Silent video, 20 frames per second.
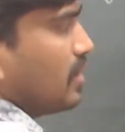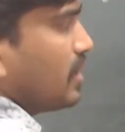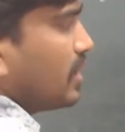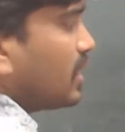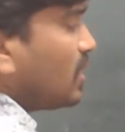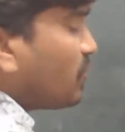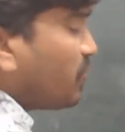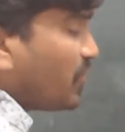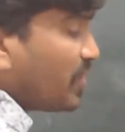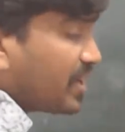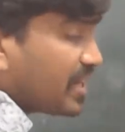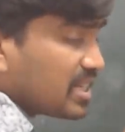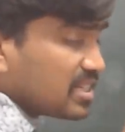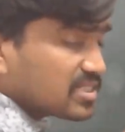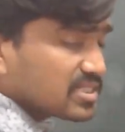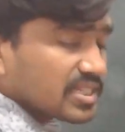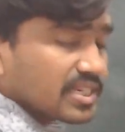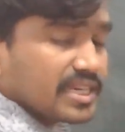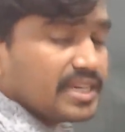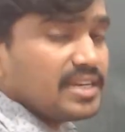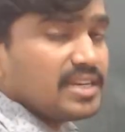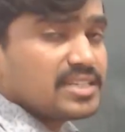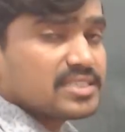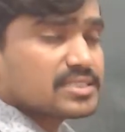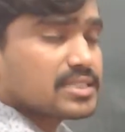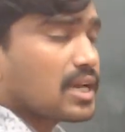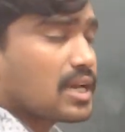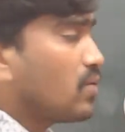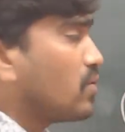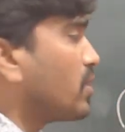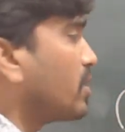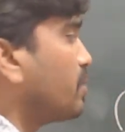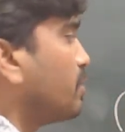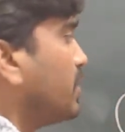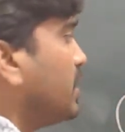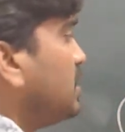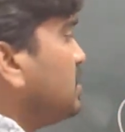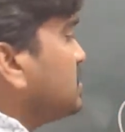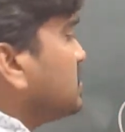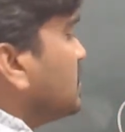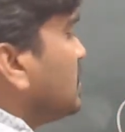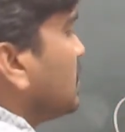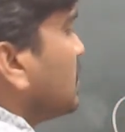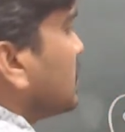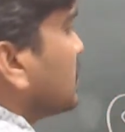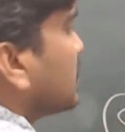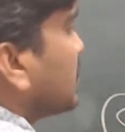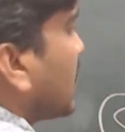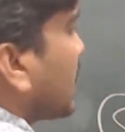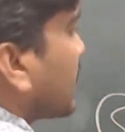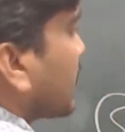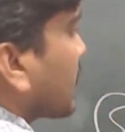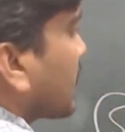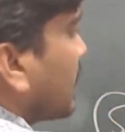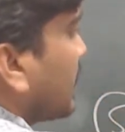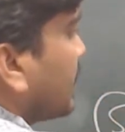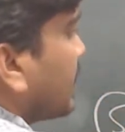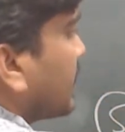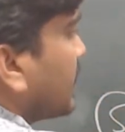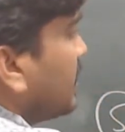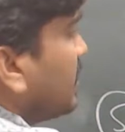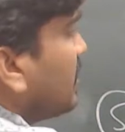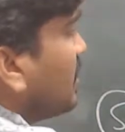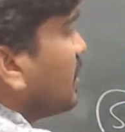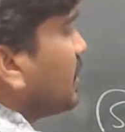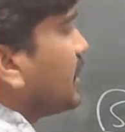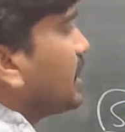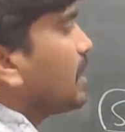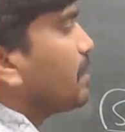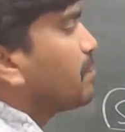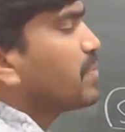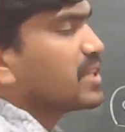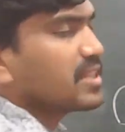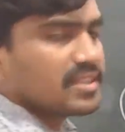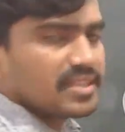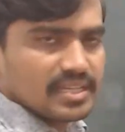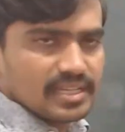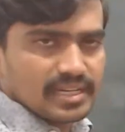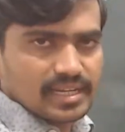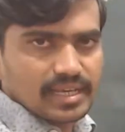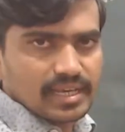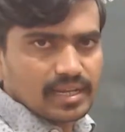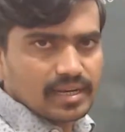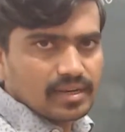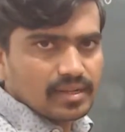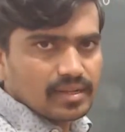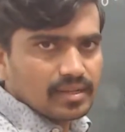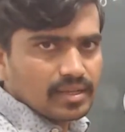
If it is skin is covered means that contains epithelial.